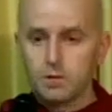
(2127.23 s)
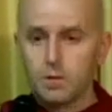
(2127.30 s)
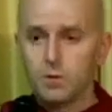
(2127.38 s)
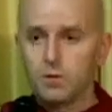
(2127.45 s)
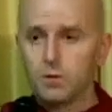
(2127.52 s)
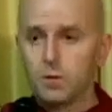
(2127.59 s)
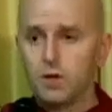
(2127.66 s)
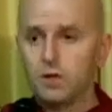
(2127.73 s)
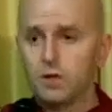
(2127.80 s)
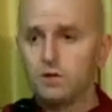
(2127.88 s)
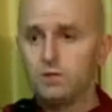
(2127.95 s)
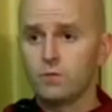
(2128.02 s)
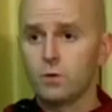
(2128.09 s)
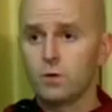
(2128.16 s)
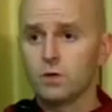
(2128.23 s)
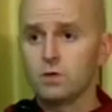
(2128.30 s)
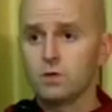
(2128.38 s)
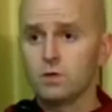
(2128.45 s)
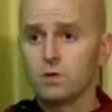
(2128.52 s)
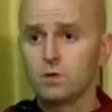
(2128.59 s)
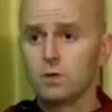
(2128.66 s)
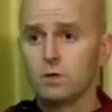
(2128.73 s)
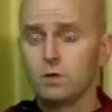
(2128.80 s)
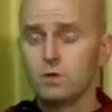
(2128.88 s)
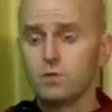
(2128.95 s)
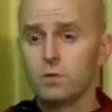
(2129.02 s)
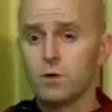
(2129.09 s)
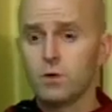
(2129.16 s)
Someone dwelling a forest
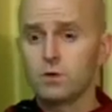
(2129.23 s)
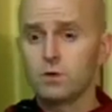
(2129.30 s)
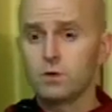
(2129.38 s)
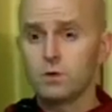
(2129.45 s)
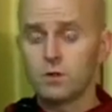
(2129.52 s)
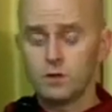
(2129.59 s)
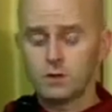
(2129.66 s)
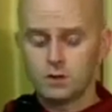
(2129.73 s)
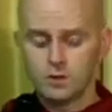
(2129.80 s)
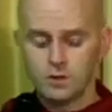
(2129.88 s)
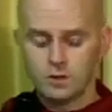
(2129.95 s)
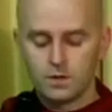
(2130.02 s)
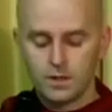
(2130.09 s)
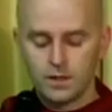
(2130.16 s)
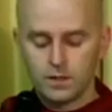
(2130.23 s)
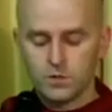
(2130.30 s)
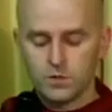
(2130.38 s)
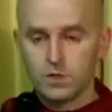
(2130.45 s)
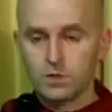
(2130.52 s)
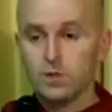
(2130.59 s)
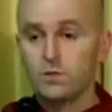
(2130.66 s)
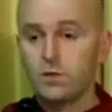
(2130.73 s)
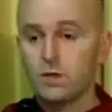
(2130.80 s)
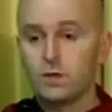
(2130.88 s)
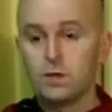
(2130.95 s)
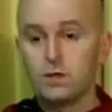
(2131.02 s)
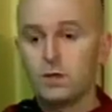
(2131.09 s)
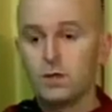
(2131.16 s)
for most of the year, just
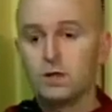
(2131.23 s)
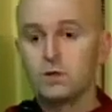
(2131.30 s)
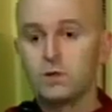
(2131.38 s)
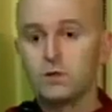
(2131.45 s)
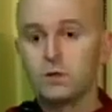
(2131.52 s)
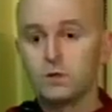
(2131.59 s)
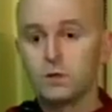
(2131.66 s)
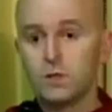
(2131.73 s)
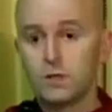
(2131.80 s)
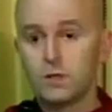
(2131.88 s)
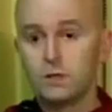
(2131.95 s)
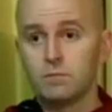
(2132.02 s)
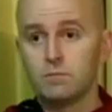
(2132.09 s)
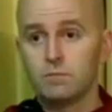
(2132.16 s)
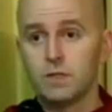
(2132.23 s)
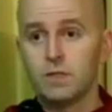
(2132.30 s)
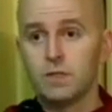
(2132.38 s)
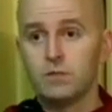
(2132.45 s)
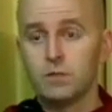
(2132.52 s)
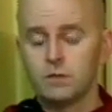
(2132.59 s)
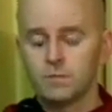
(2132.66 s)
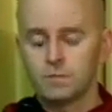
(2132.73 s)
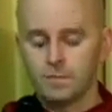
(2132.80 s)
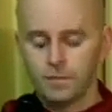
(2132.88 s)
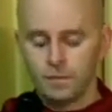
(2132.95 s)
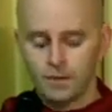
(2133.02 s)
living under a tree even.